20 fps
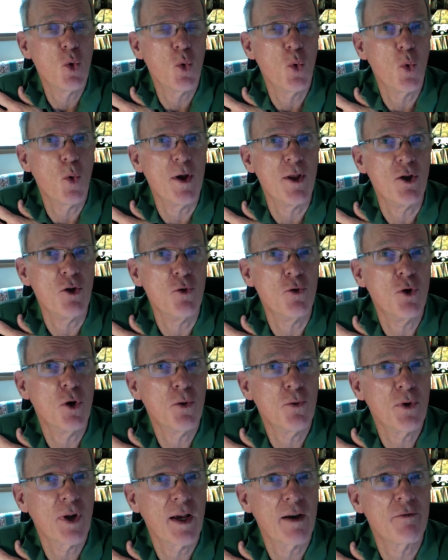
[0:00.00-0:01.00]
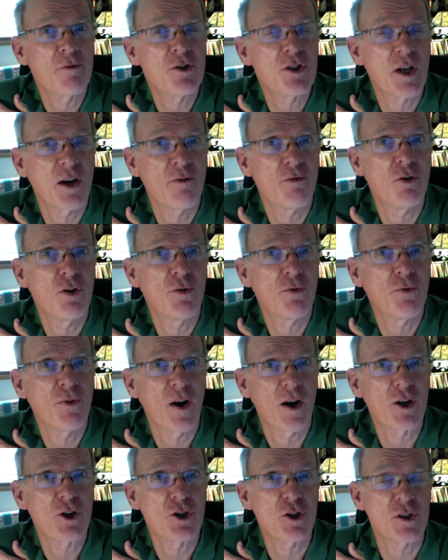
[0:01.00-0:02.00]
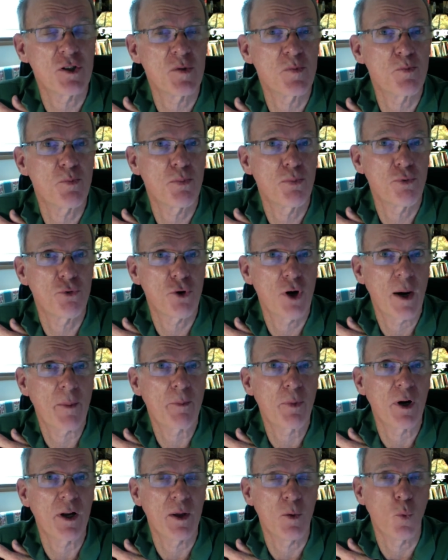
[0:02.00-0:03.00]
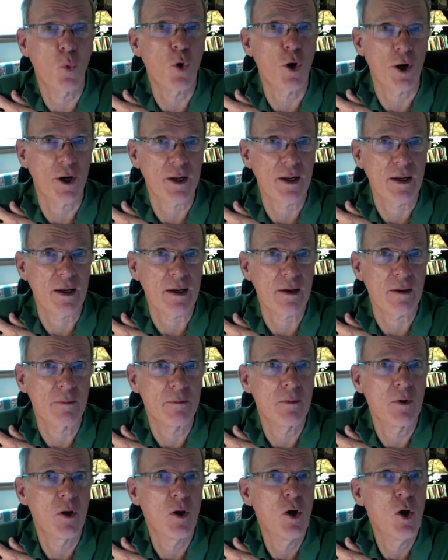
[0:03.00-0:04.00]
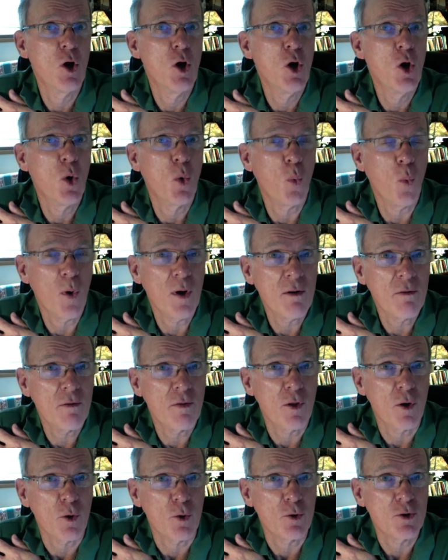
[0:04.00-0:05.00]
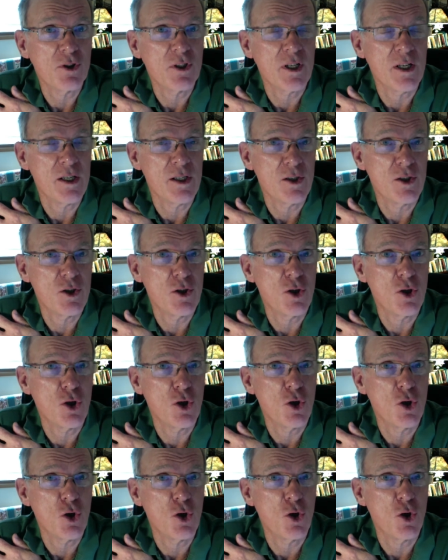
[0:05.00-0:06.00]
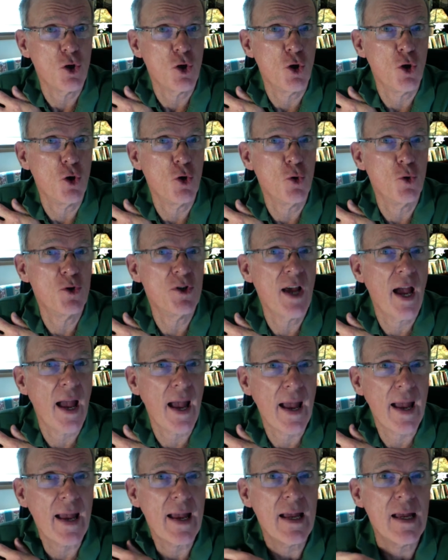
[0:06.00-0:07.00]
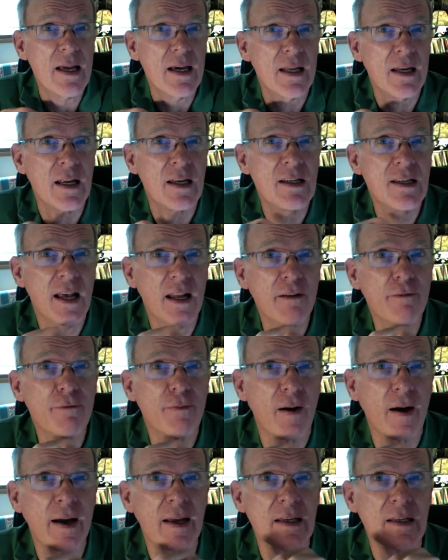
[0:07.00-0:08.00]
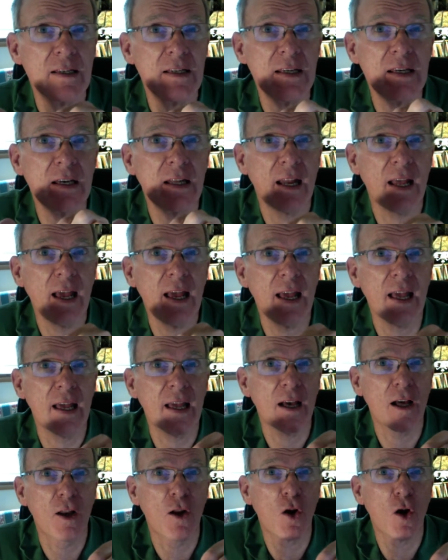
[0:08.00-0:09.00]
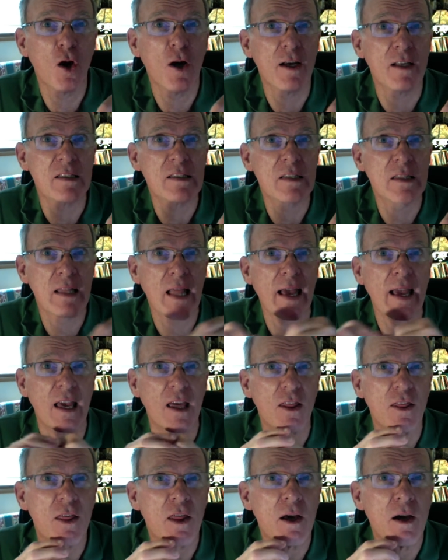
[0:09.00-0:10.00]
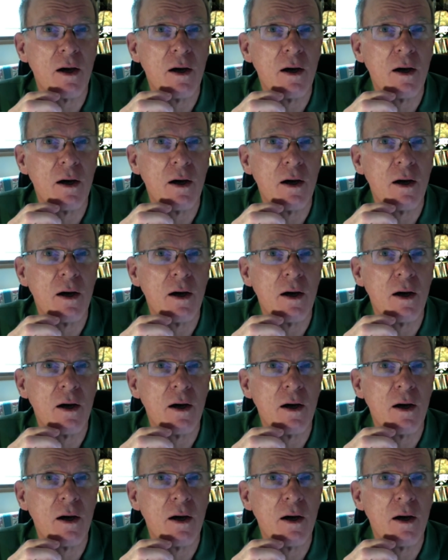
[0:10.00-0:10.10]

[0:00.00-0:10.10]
when you don't have several functions properly working. One of those is you tag and identify DNA along its length